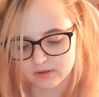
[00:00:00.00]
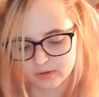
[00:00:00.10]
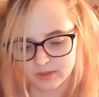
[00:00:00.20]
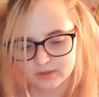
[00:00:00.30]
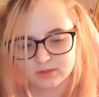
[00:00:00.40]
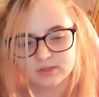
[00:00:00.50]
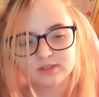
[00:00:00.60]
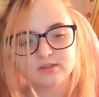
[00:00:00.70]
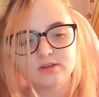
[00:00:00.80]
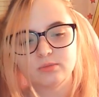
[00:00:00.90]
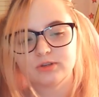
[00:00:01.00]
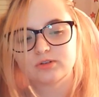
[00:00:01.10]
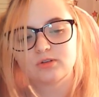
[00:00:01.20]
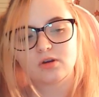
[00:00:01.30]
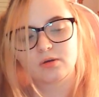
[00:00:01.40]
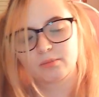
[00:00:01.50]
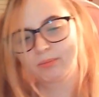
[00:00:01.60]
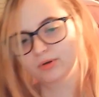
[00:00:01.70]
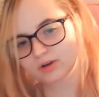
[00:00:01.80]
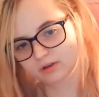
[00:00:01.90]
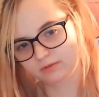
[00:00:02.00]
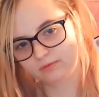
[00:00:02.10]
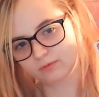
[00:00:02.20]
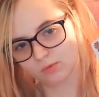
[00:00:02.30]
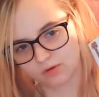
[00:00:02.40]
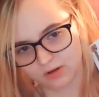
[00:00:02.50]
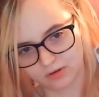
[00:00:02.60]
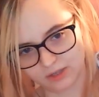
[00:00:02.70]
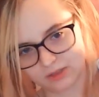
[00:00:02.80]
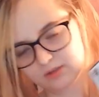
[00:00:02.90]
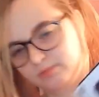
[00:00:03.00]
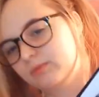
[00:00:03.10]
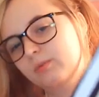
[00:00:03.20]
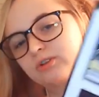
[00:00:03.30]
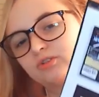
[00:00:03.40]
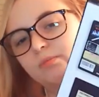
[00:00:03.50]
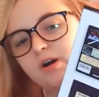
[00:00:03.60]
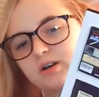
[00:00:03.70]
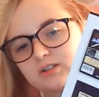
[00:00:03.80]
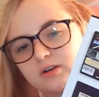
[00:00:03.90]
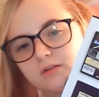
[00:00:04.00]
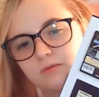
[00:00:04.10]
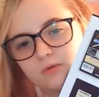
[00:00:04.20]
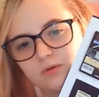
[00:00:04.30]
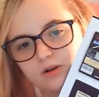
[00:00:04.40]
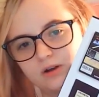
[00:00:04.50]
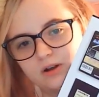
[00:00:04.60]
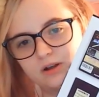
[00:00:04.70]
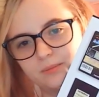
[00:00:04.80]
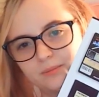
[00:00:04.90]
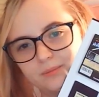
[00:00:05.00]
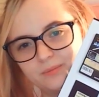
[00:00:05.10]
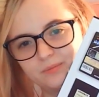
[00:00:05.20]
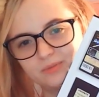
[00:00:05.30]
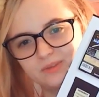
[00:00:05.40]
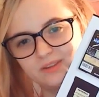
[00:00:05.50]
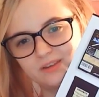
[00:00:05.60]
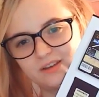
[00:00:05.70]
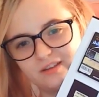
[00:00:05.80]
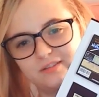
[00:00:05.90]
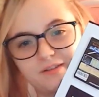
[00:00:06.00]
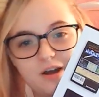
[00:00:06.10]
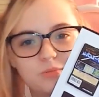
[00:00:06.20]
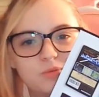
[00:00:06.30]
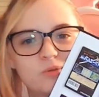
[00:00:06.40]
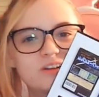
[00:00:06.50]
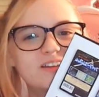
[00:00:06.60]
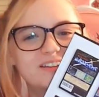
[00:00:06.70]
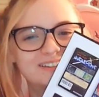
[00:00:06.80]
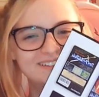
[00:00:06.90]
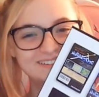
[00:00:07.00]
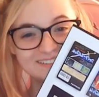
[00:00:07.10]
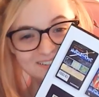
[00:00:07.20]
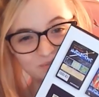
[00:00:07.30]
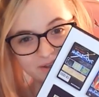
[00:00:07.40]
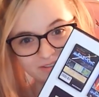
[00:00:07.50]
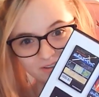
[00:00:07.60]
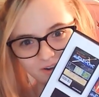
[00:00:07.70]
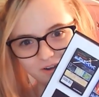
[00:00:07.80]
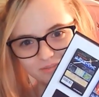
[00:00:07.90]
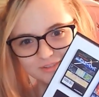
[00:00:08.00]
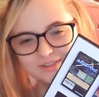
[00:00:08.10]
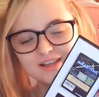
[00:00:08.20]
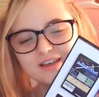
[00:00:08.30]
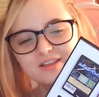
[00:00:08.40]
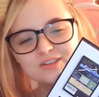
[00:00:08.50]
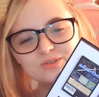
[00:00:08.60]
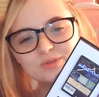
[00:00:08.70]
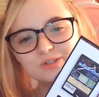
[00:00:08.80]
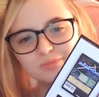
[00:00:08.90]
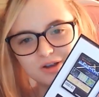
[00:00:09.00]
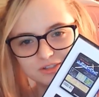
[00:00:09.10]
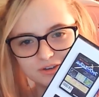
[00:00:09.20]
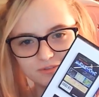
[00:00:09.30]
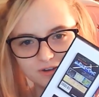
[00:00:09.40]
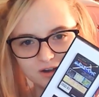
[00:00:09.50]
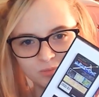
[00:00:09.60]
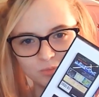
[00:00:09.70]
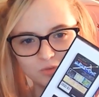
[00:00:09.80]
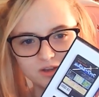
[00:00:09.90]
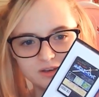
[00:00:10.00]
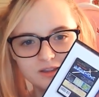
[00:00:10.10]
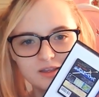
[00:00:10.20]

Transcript: okay, so this is the original book for, like, the original box art for, Fire Emblem 1. Wow, I look awful. This is the original box art for Fire Emblem 1,